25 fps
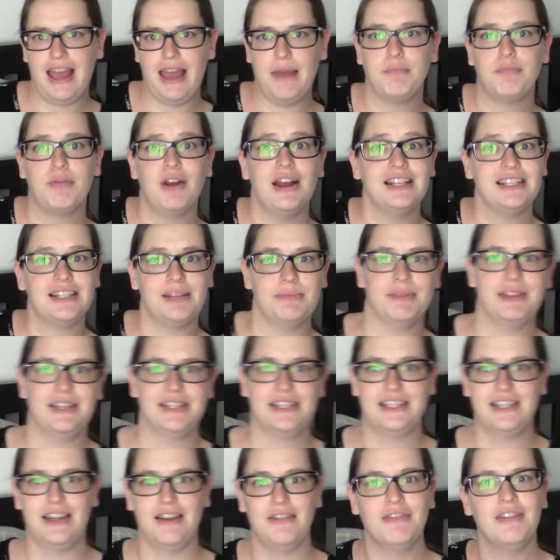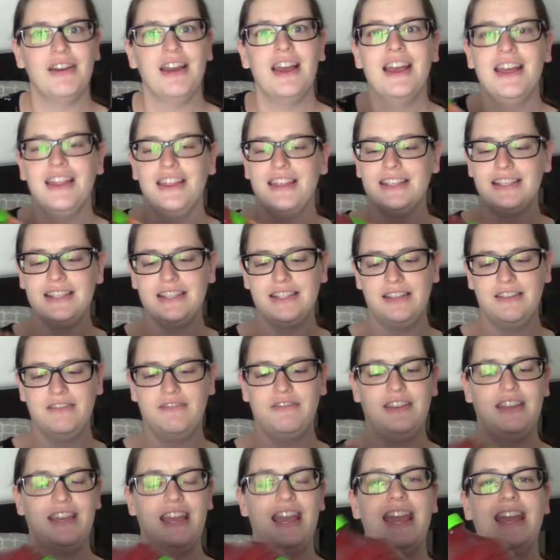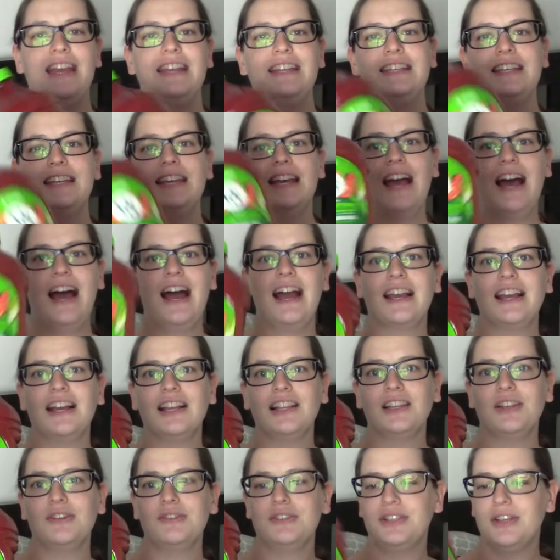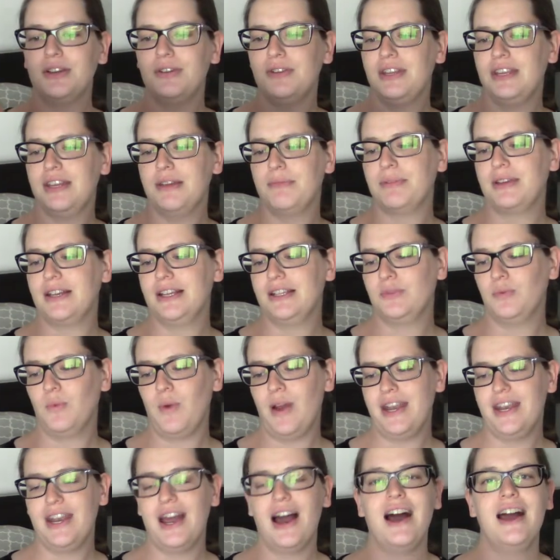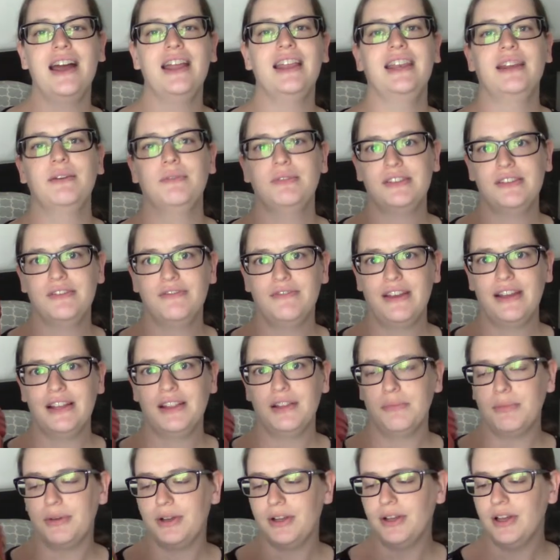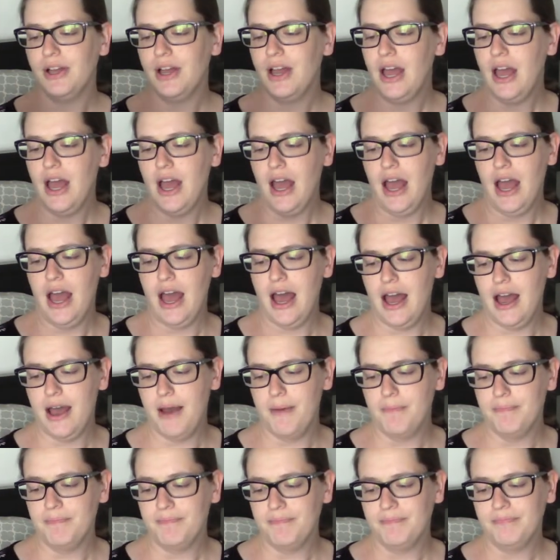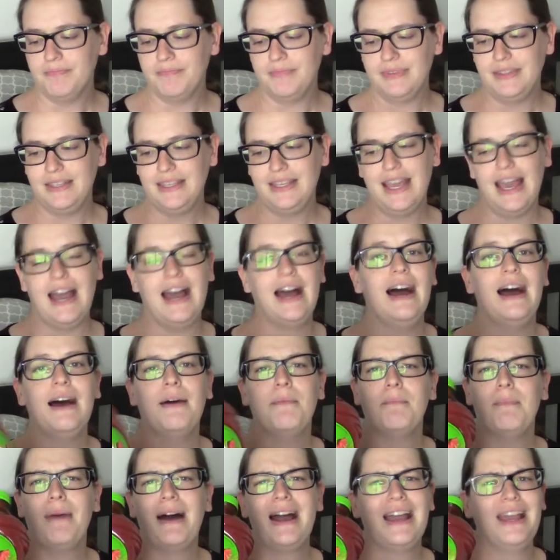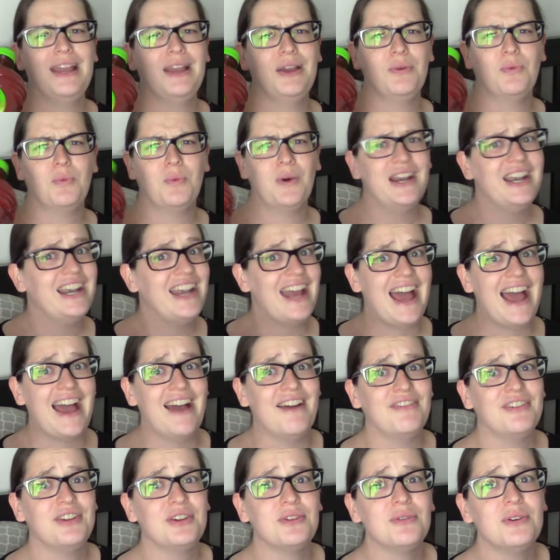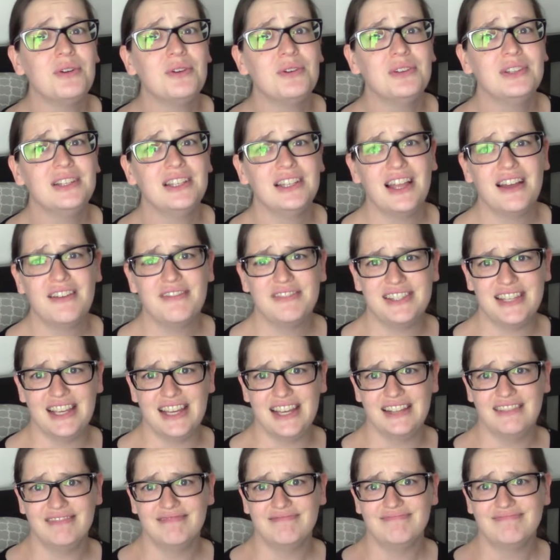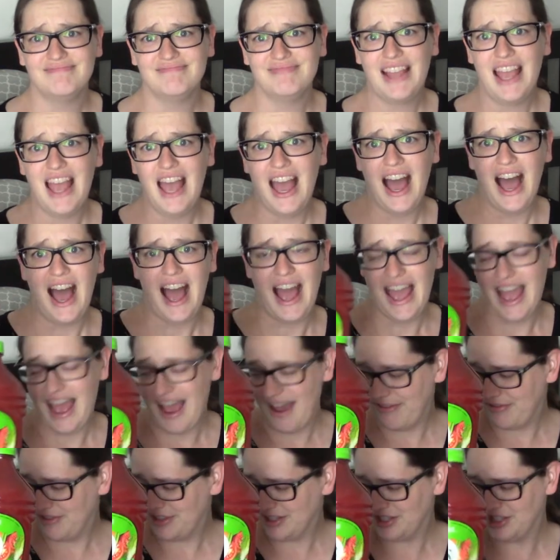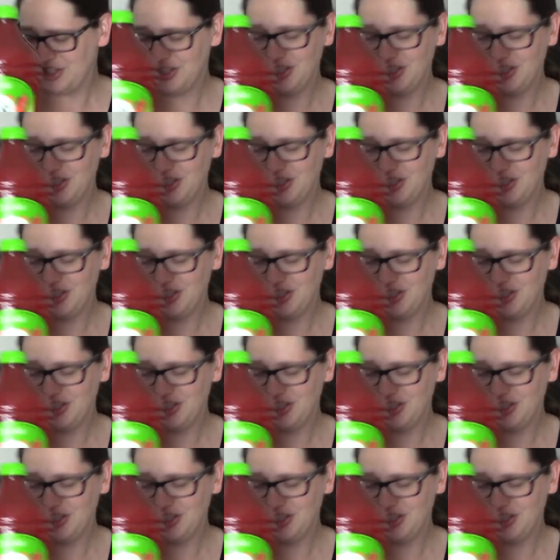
I brought some of the stuff. This is the V8. I got low sodium because why not? And it was available. Um, yeah, my one and a half year old loves it. I have this